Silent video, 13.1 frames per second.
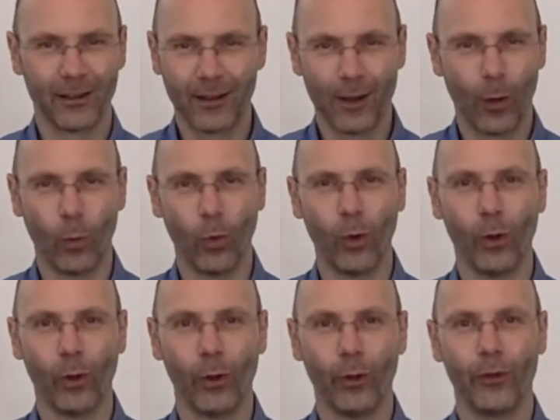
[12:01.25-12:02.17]
a
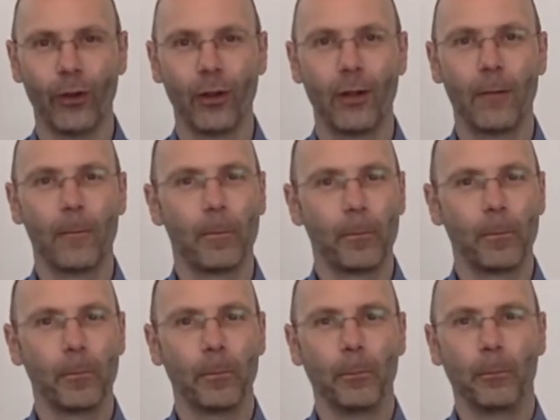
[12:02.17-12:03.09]
word.
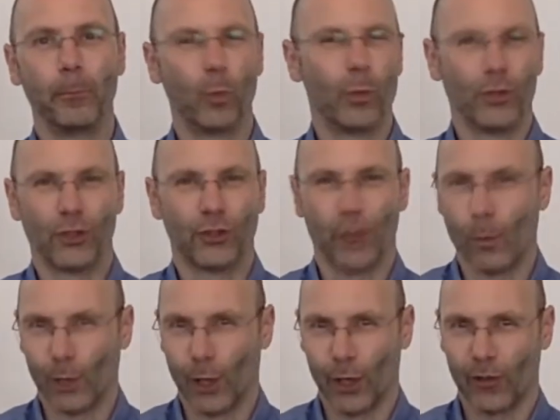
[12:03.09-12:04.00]
But we just
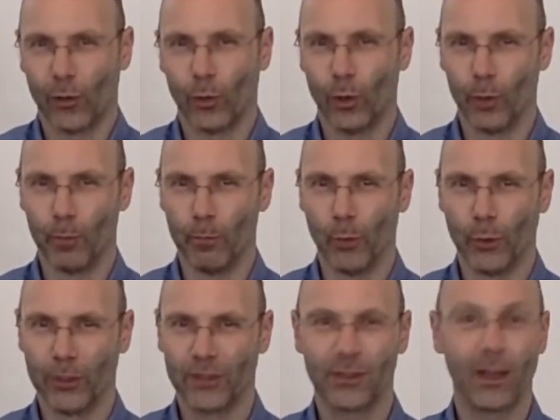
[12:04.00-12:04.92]
don't like the word
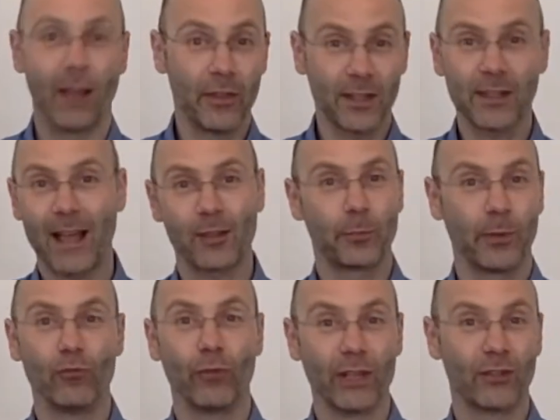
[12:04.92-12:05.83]
moist. And this has
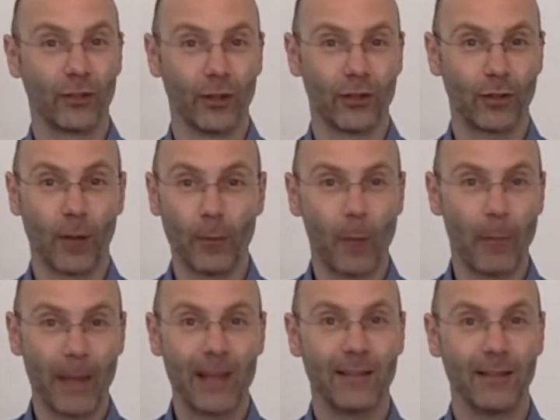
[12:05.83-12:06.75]
been researched. I'm not
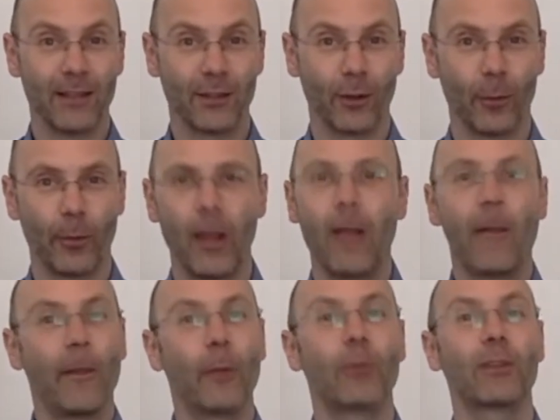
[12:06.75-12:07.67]
making this up.
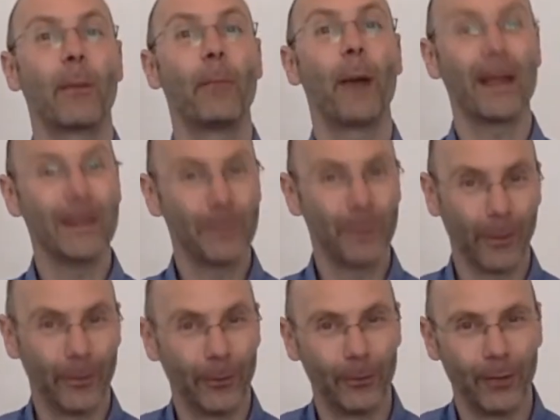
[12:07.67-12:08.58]
There was a paper
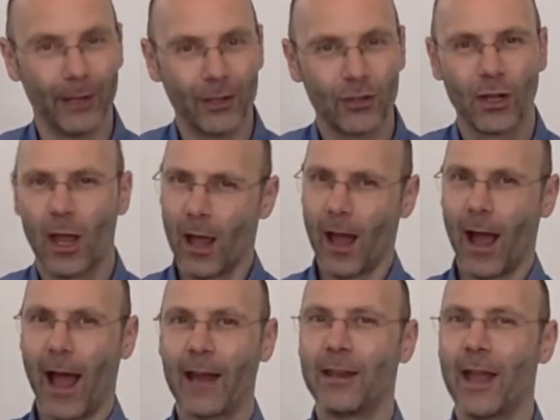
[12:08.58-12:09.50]
published,
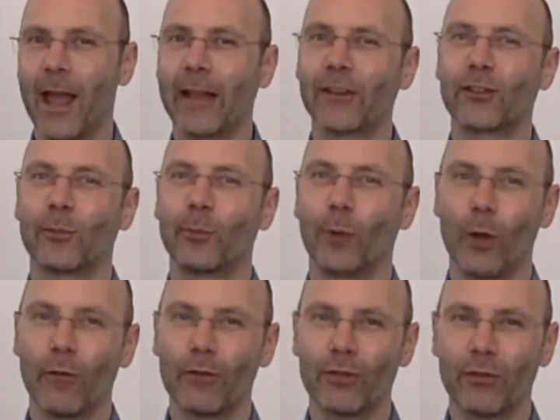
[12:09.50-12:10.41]
an
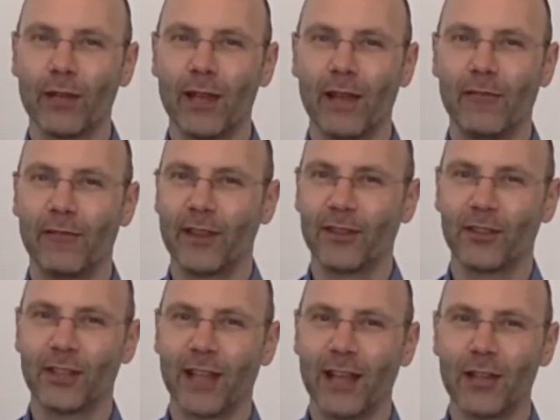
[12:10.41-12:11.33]
exploratory
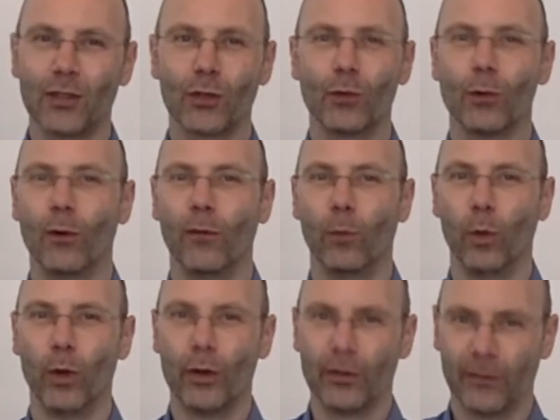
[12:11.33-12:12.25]
investigation of
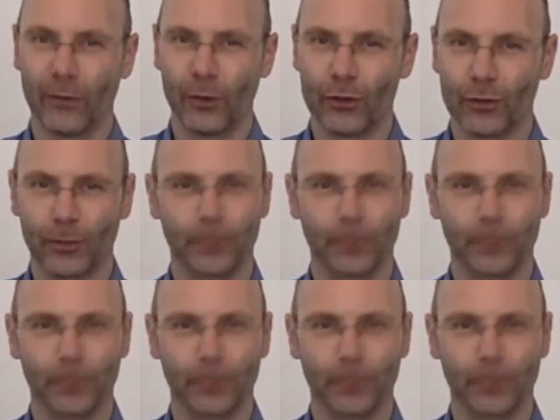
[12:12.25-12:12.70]
word aversion